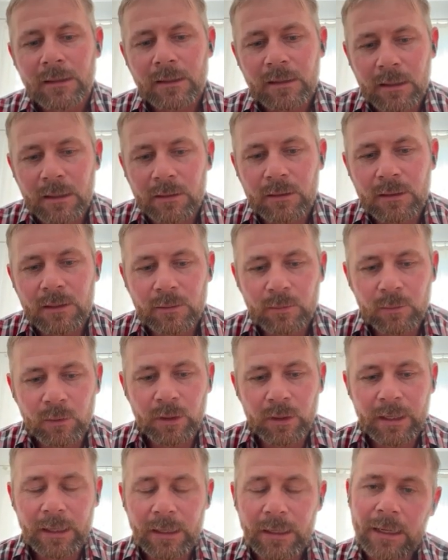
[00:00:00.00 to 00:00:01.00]
So you just
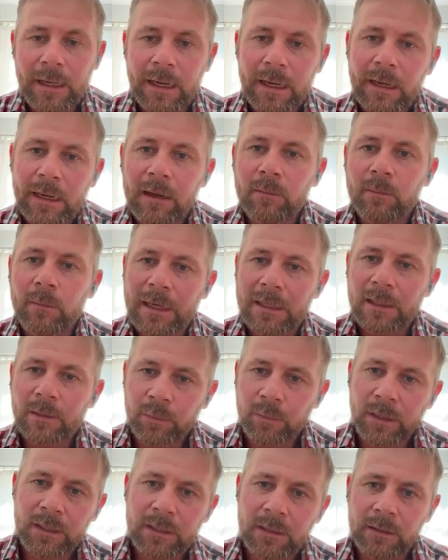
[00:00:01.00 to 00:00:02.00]
work out how
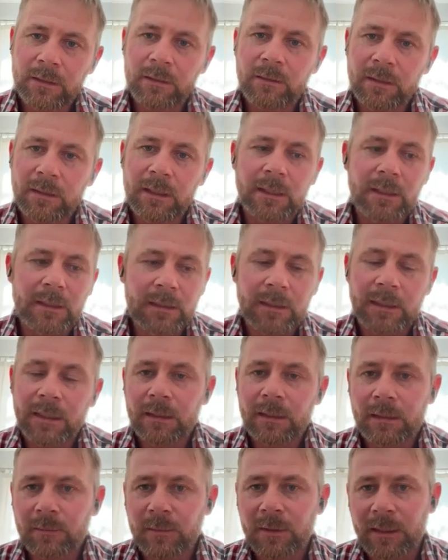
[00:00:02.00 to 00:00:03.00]
much pressure you need to
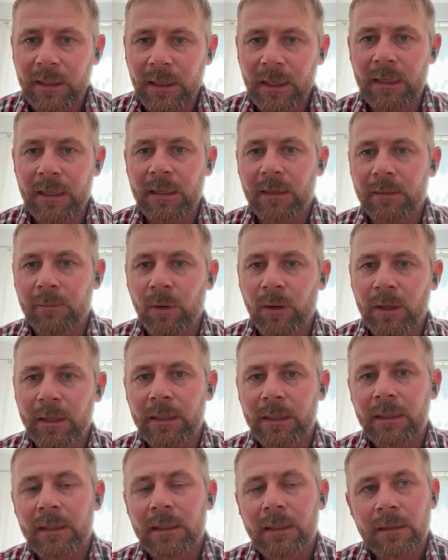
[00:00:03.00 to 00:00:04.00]
get them to canter
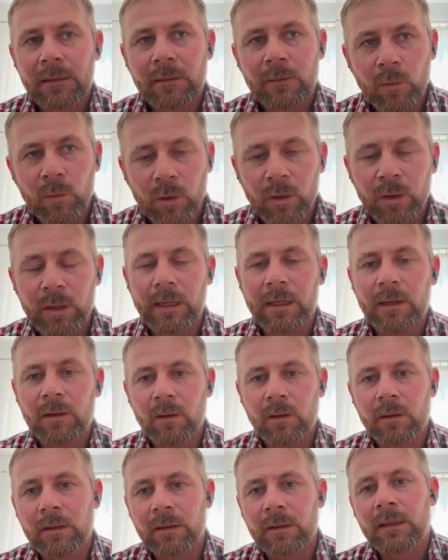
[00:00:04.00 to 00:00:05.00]
by working
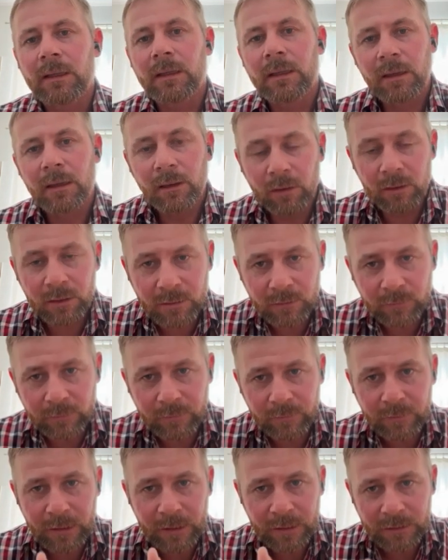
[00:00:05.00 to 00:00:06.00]
on lots of
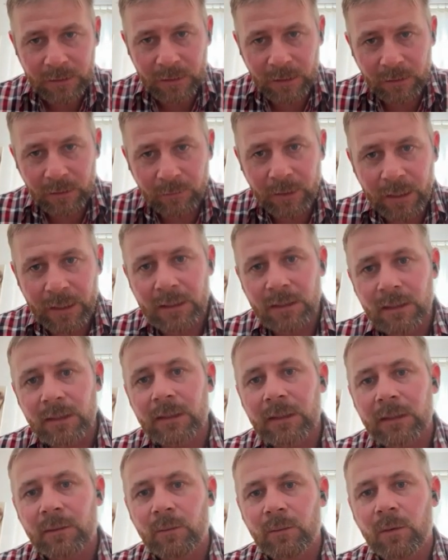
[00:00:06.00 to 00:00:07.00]

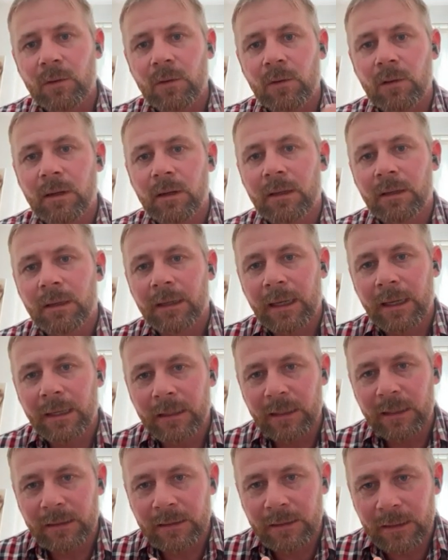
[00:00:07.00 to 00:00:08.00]
acceleration in the walk,
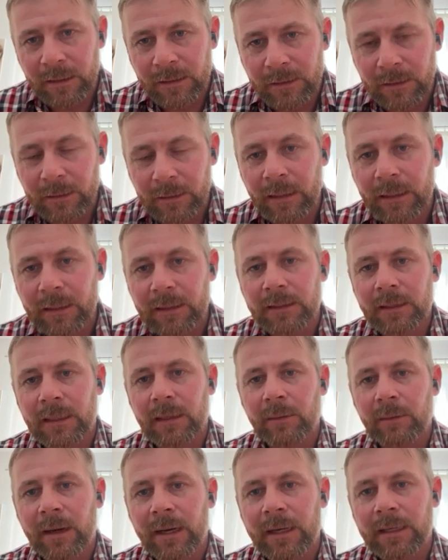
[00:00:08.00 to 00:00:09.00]
and then testing that
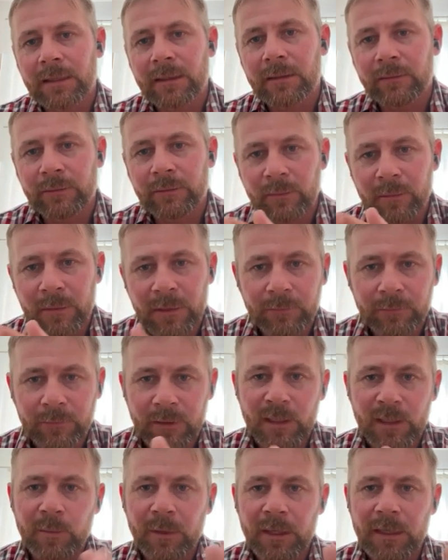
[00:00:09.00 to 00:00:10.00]
acceleration from
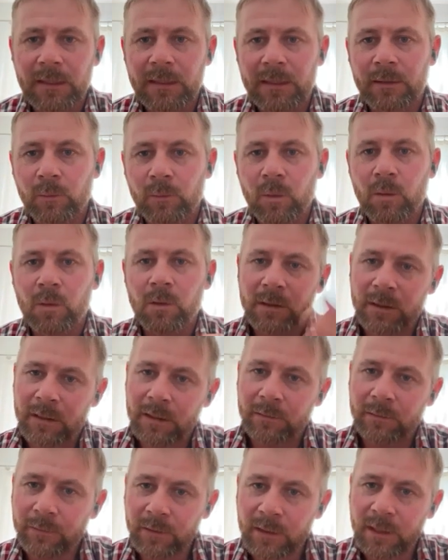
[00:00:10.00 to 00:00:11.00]
different speeds in walk to
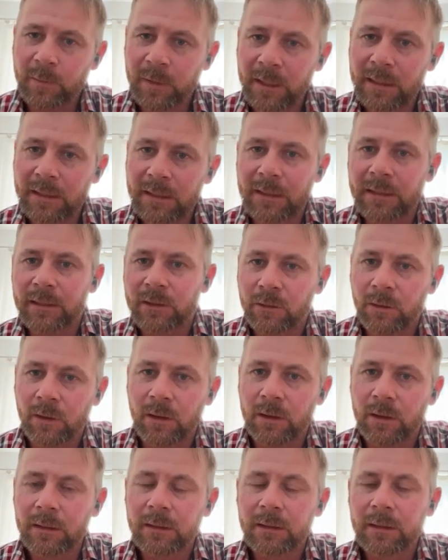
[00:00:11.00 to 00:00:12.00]
different speeds in
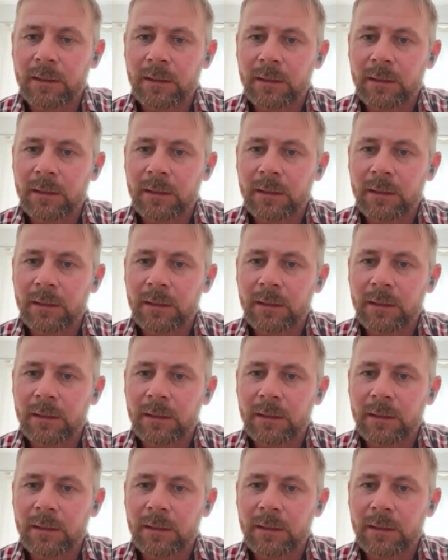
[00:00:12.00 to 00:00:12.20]
trot.